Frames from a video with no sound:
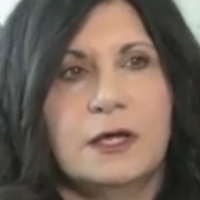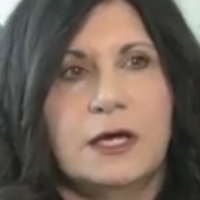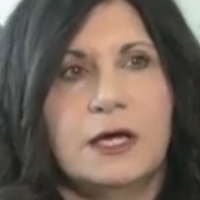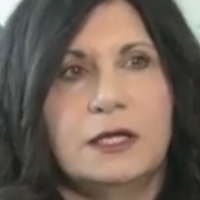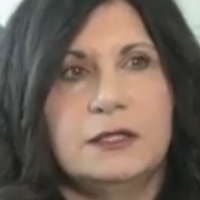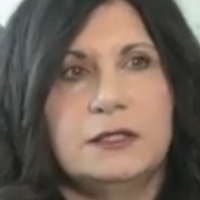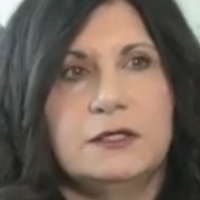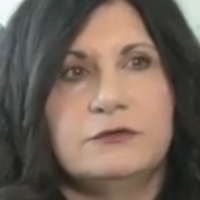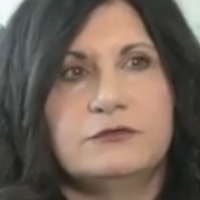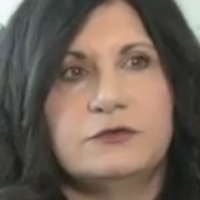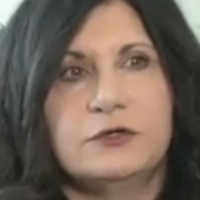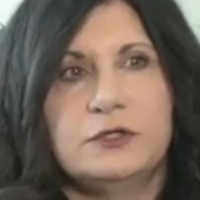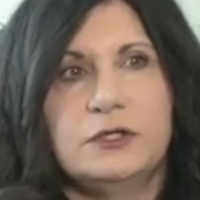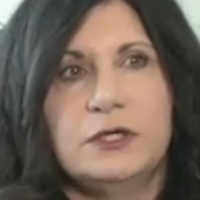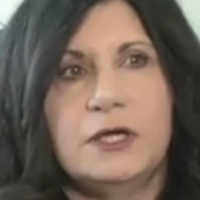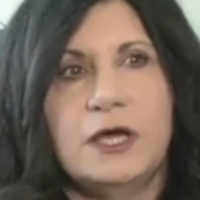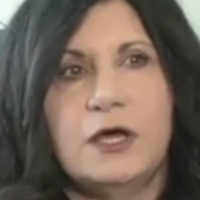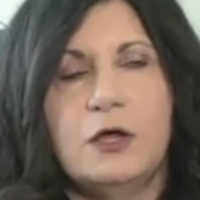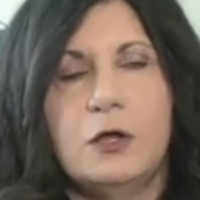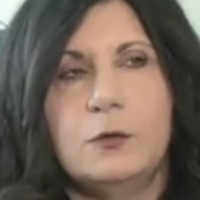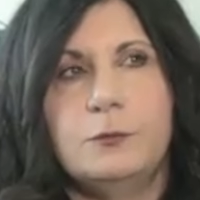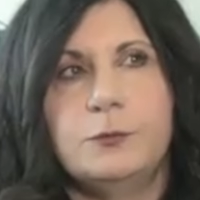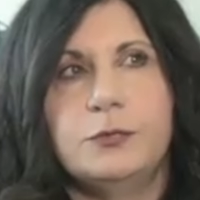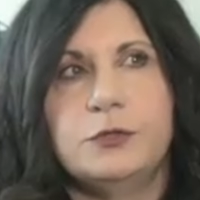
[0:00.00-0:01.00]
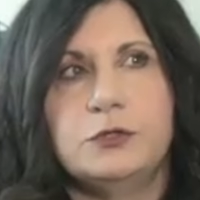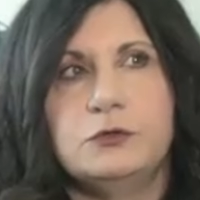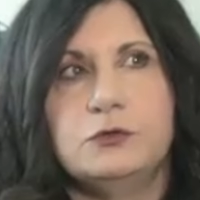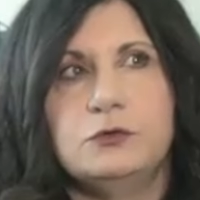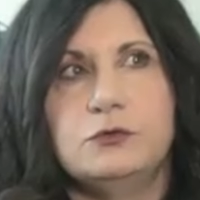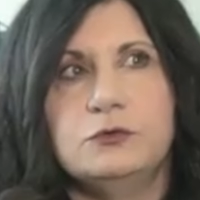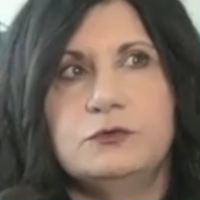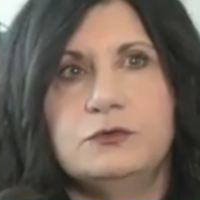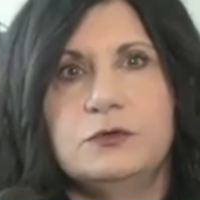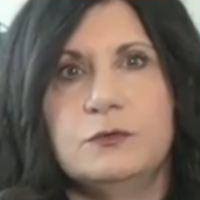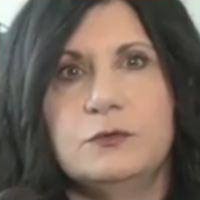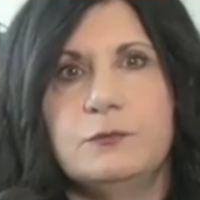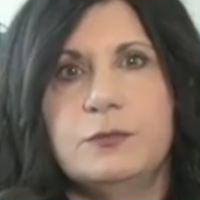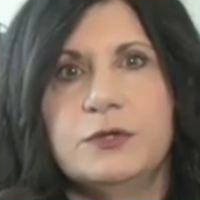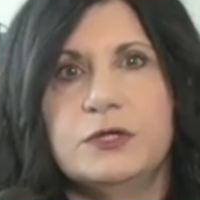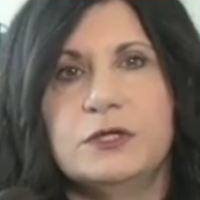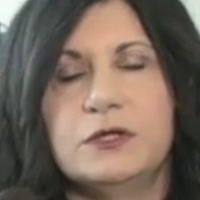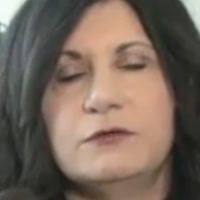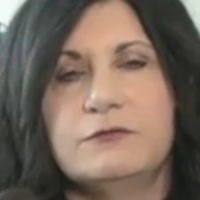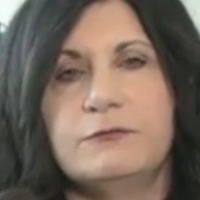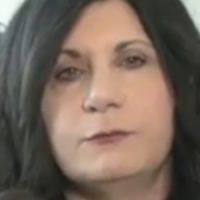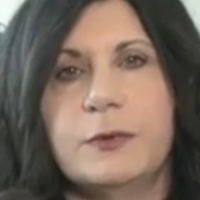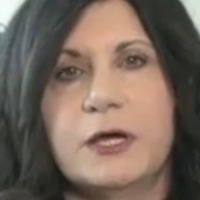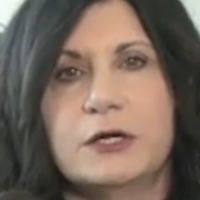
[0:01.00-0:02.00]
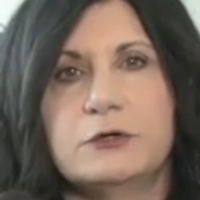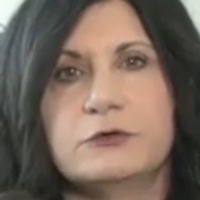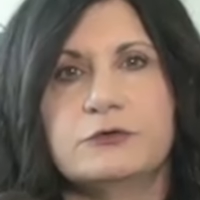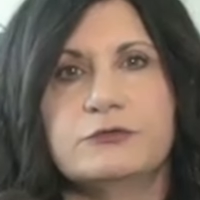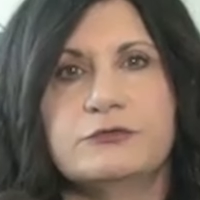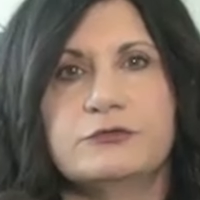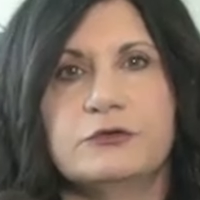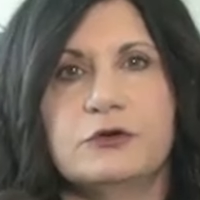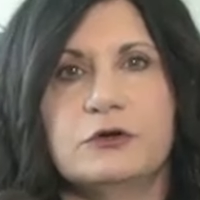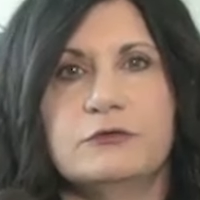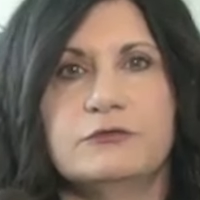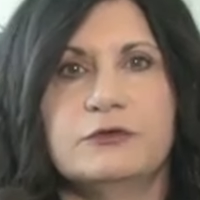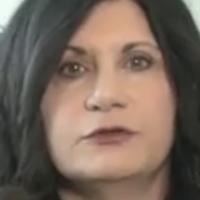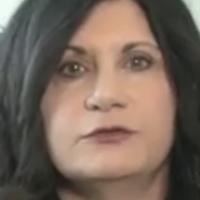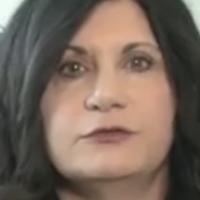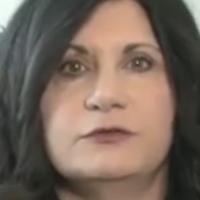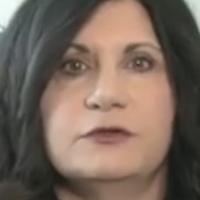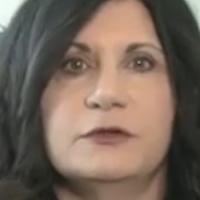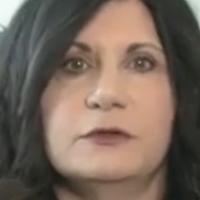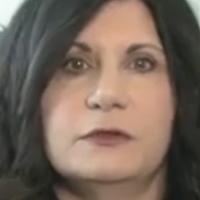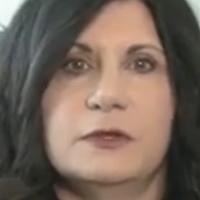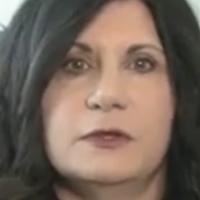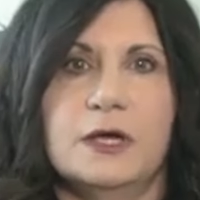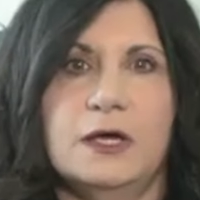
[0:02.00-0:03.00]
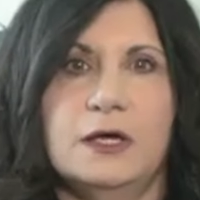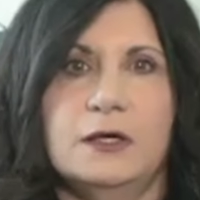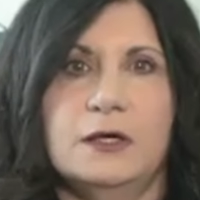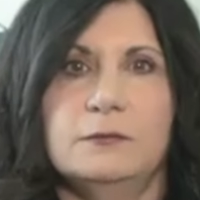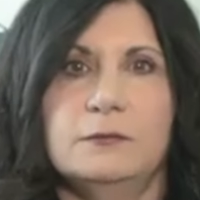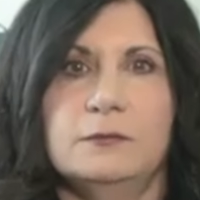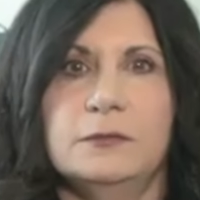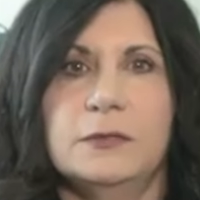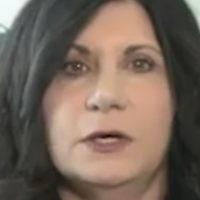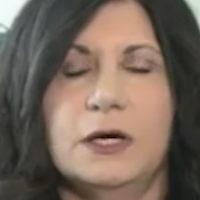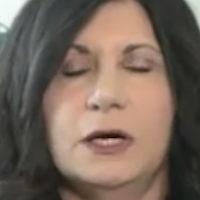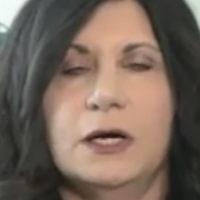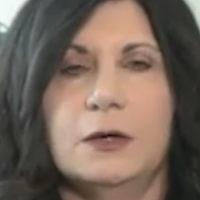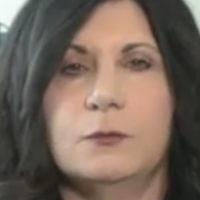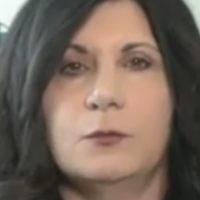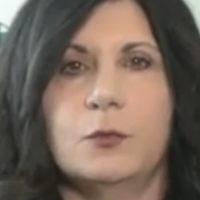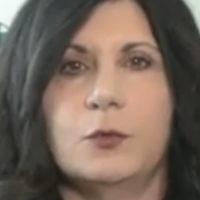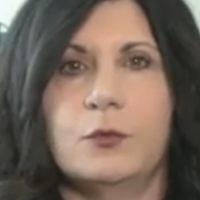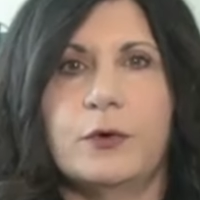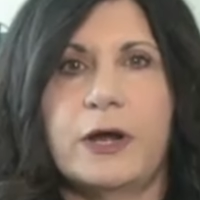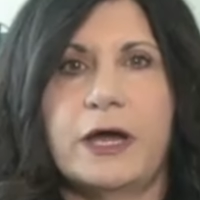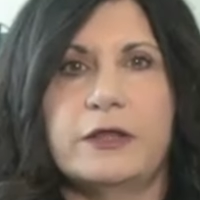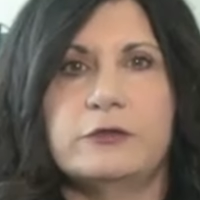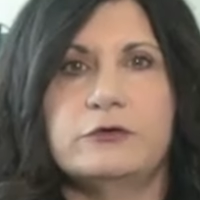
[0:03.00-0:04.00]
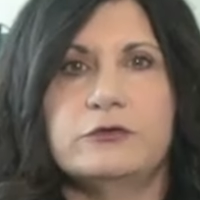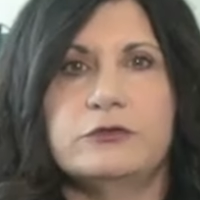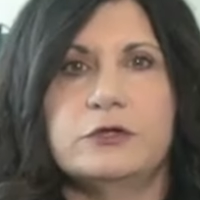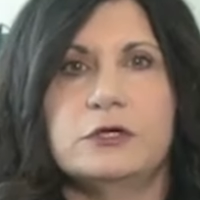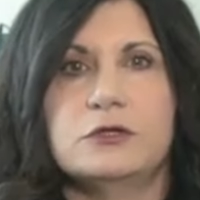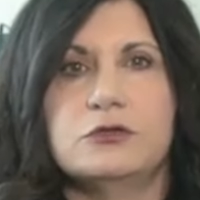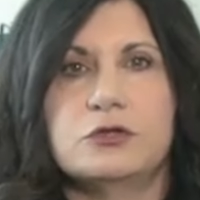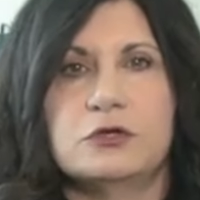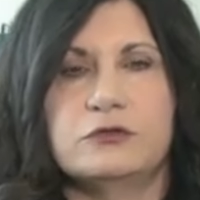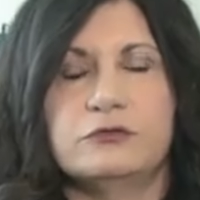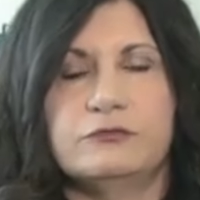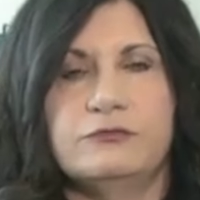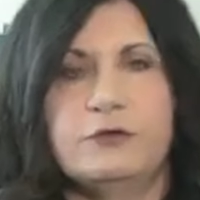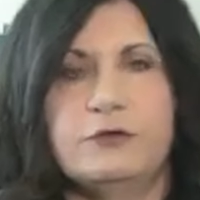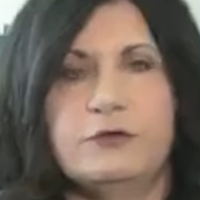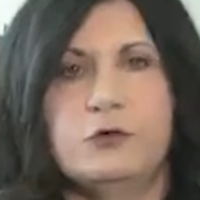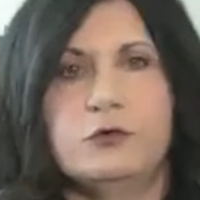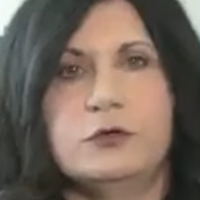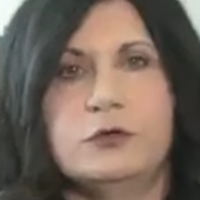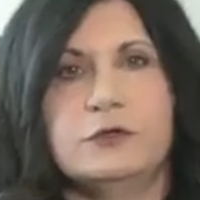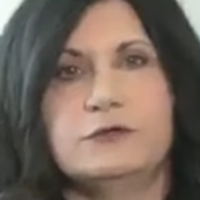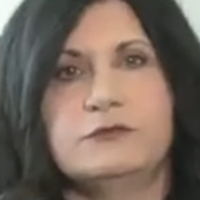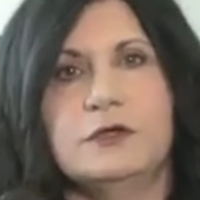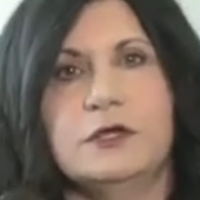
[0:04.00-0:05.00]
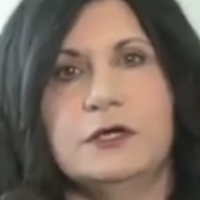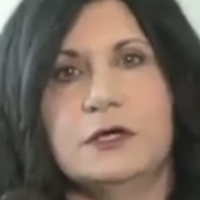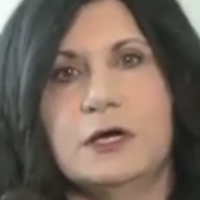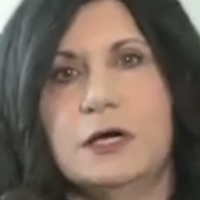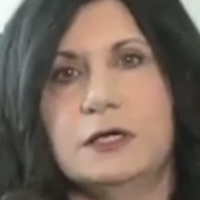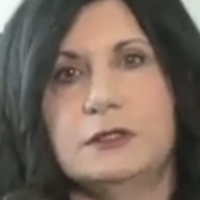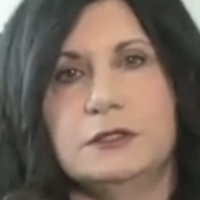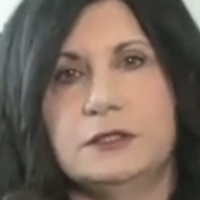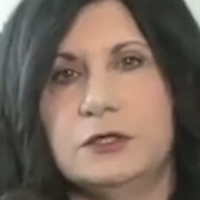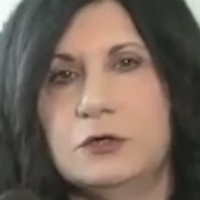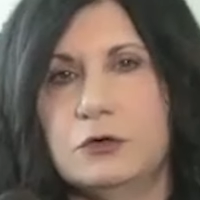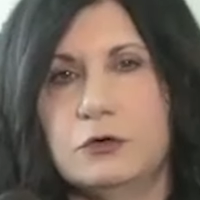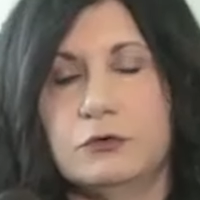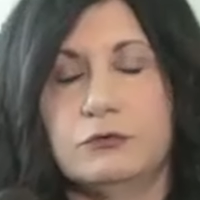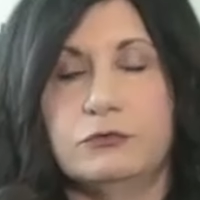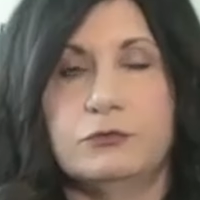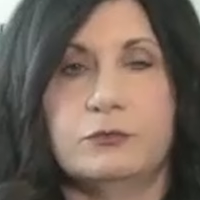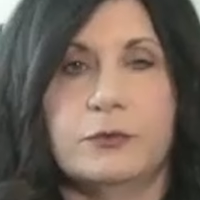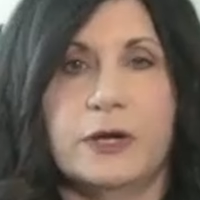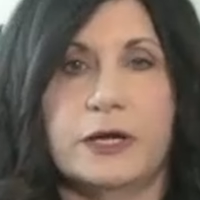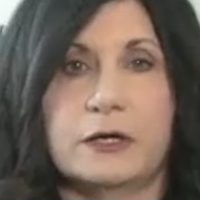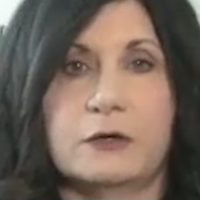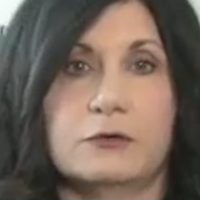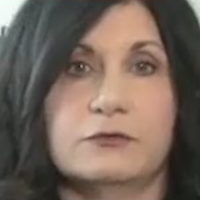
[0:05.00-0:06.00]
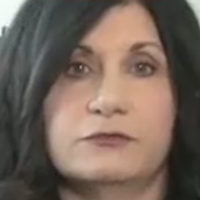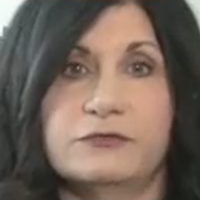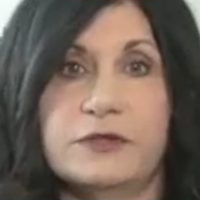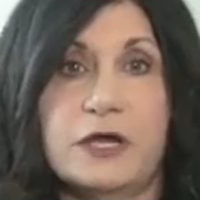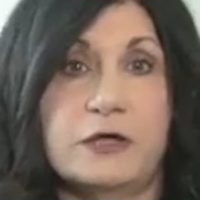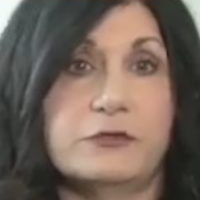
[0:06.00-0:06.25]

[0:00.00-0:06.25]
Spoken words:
And it's going to help you to be of better service to them rather than just focusing on the Earth records.